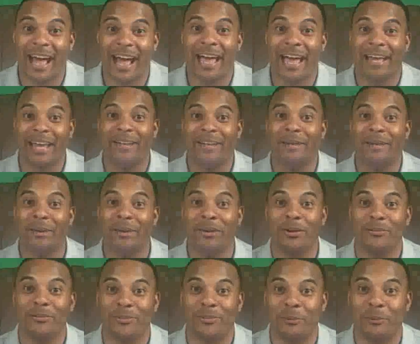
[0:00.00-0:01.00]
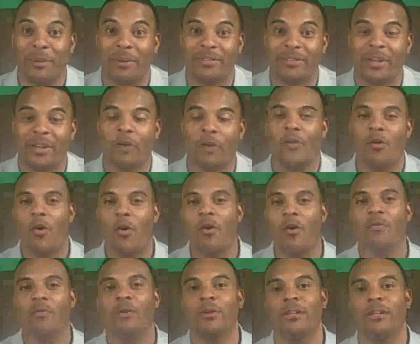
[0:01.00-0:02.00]
I had to learn it for myself
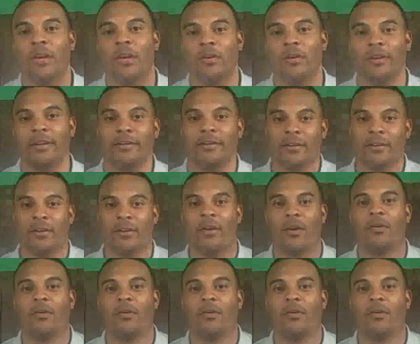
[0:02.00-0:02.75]
or relearn it,